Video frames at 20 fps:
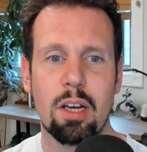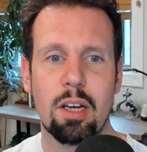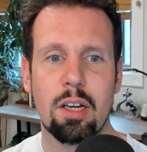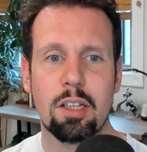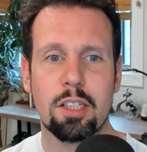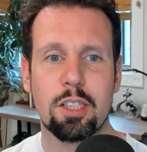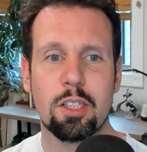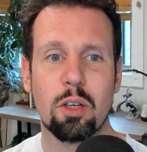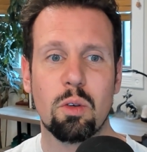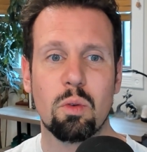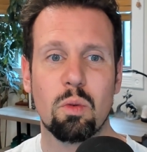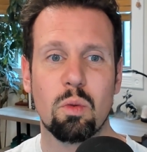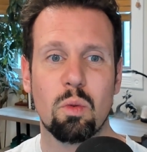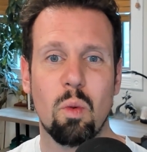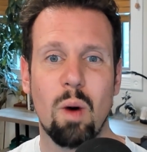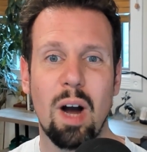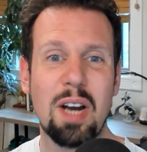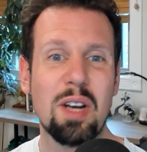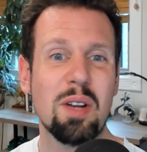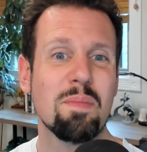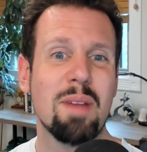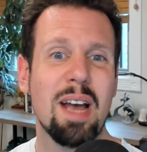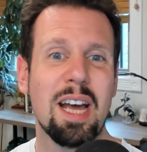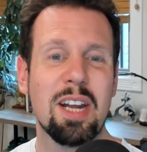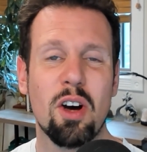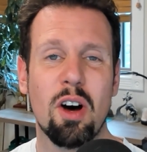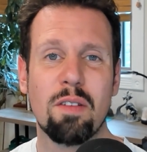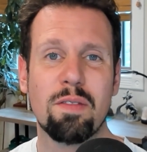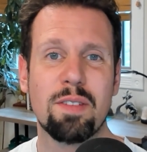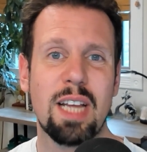So why do men
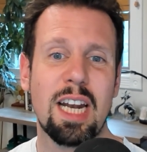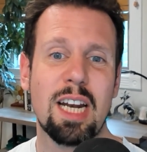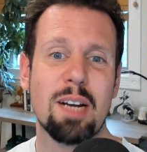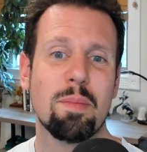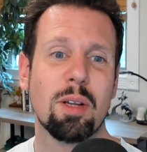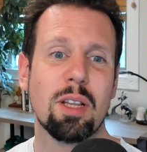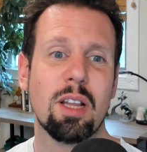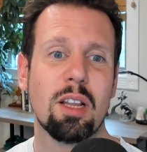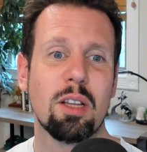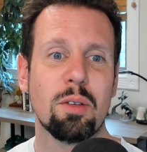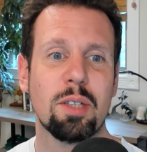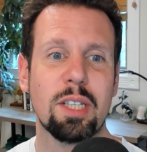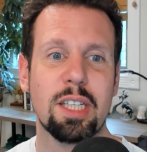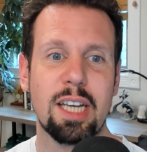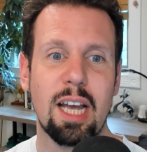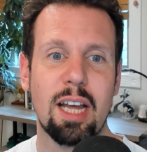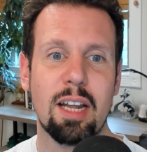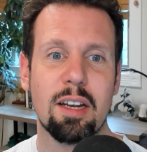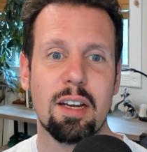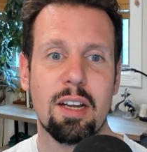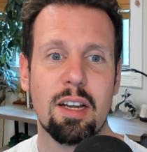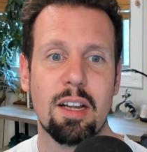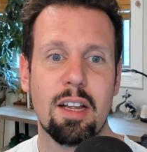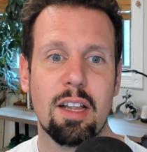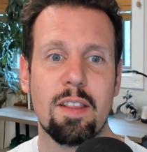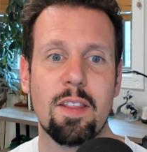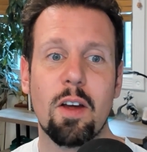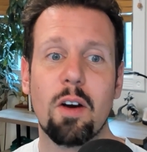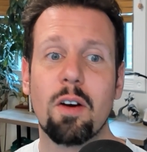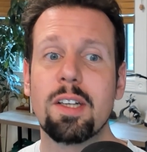often end up on the losing end?
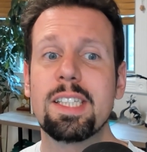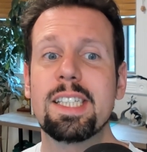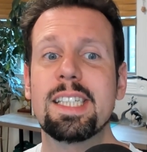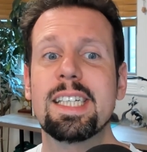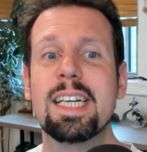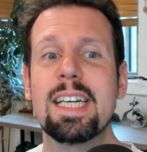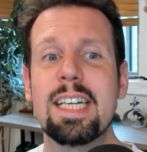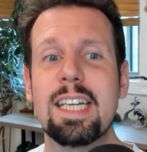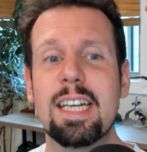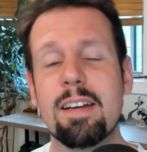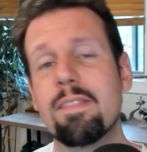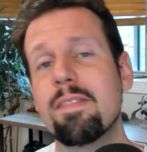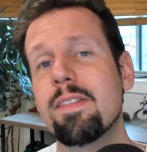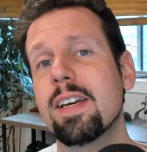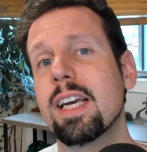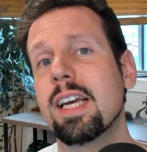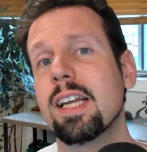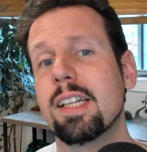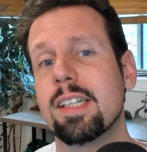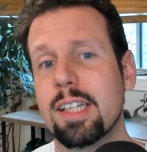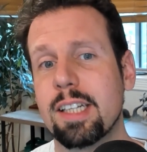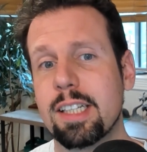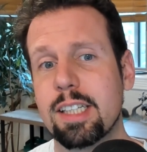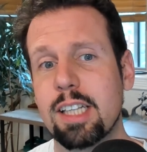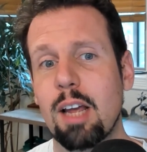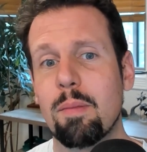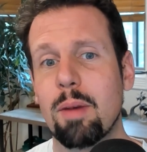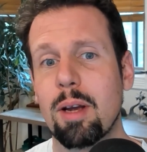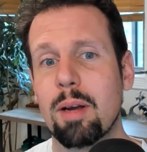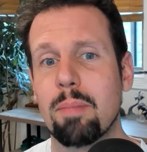There are significant
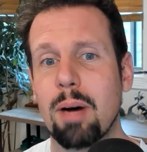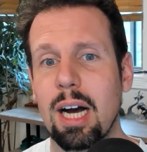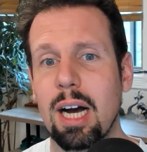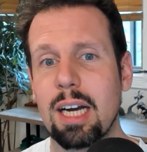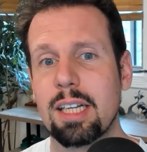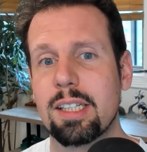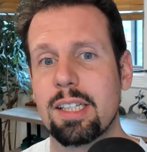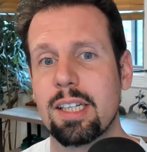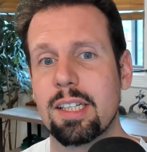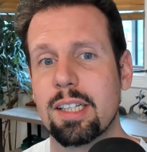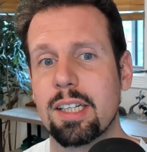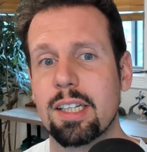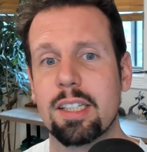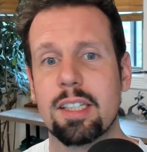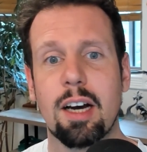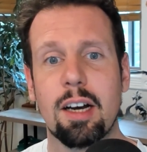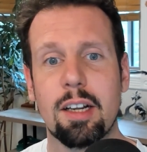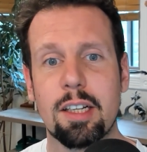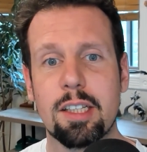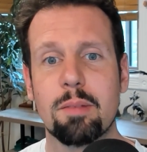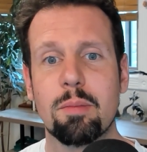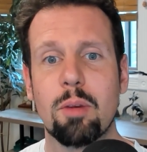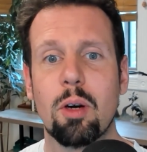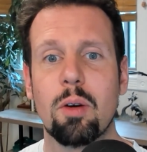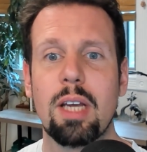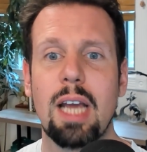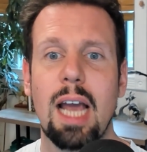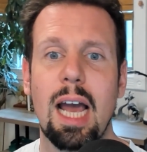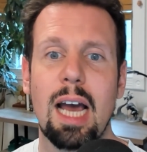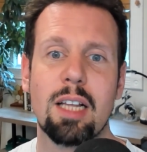systemic biases in
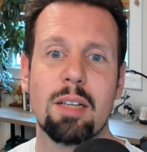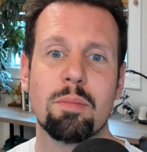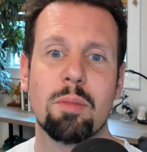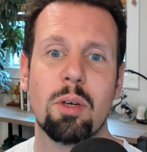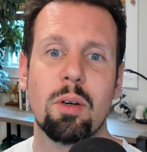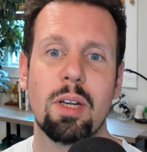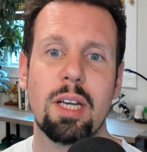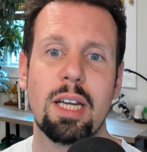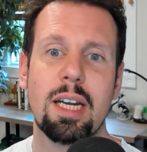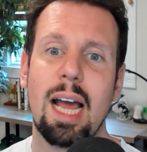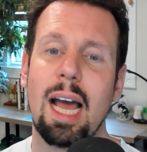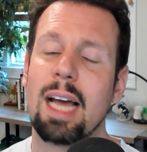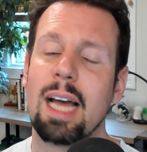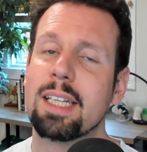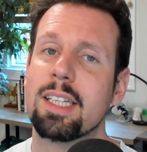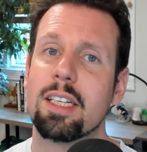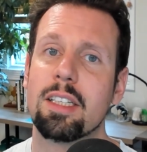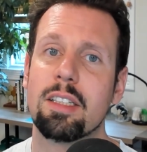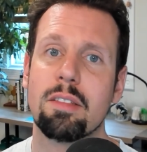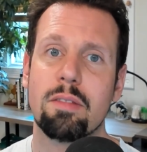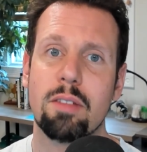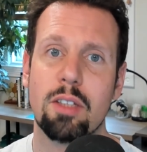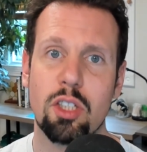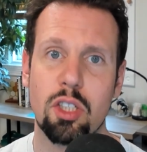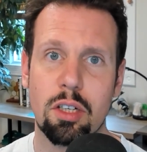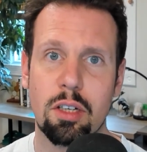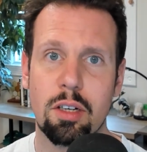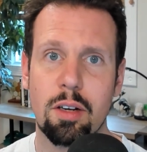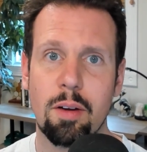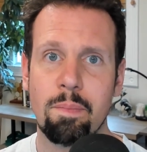customony, alimony, and asset
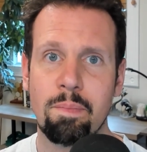division.